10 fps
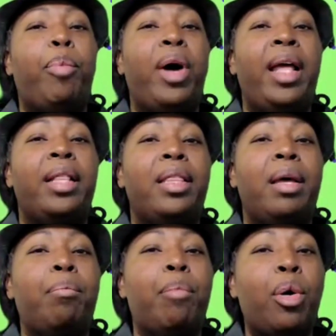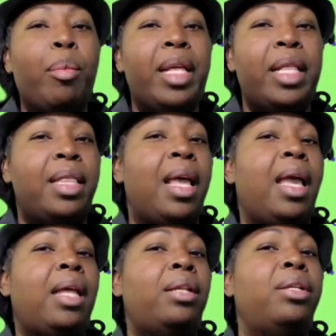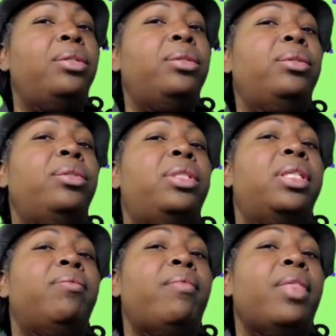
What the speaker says: But the moment they lose,